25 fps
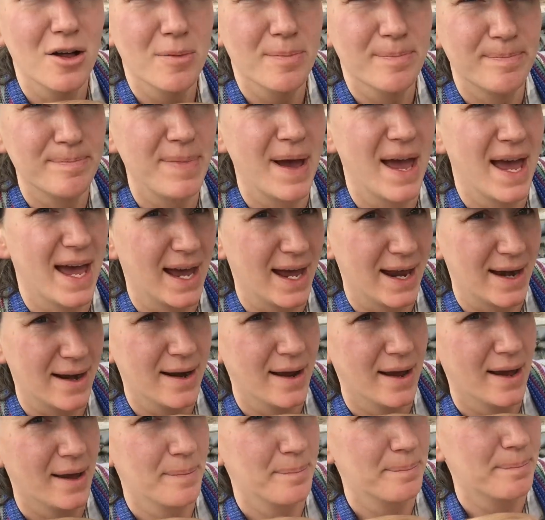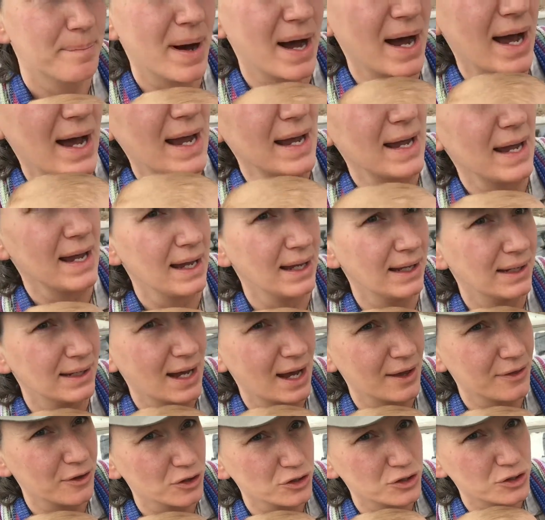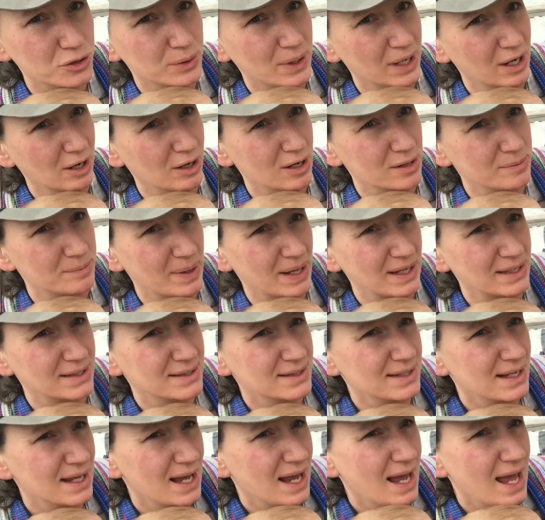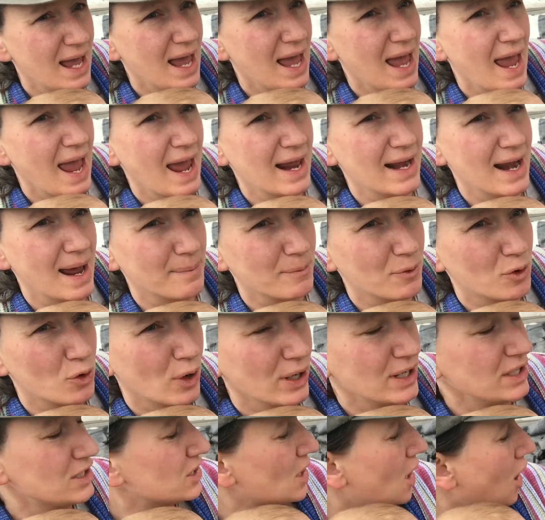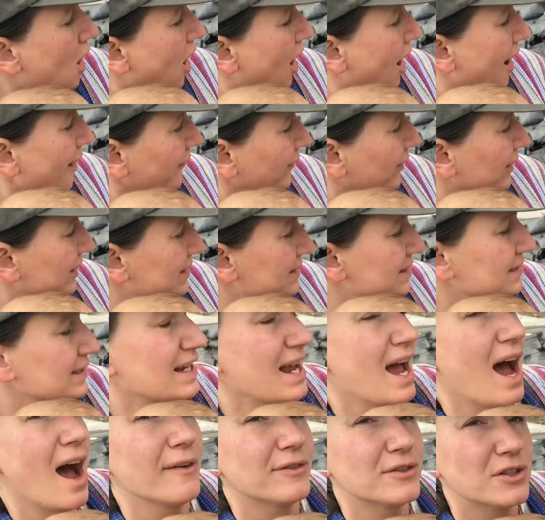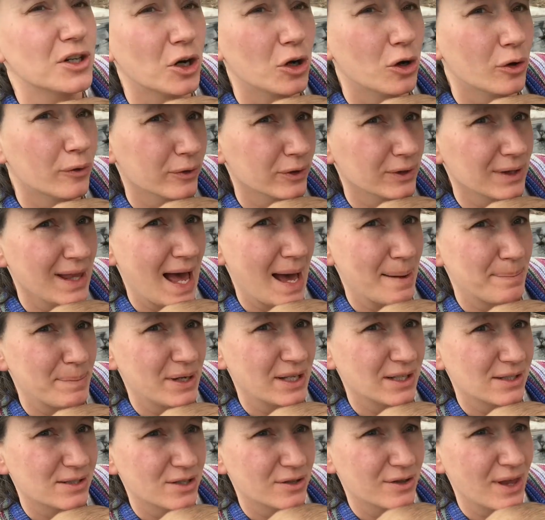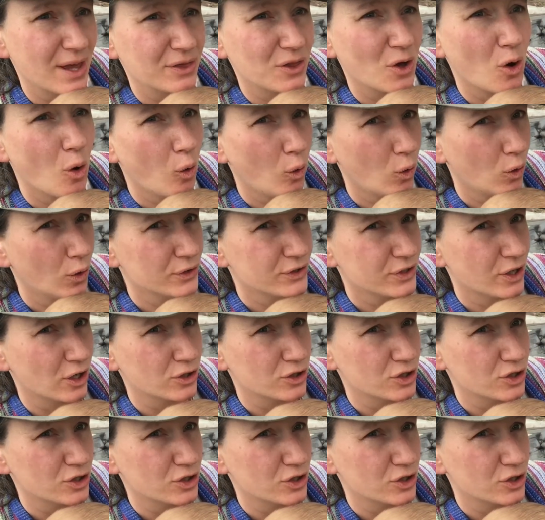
bed my other two carrot beds, and I'm going to obviously have to overlap it so that the holes aren't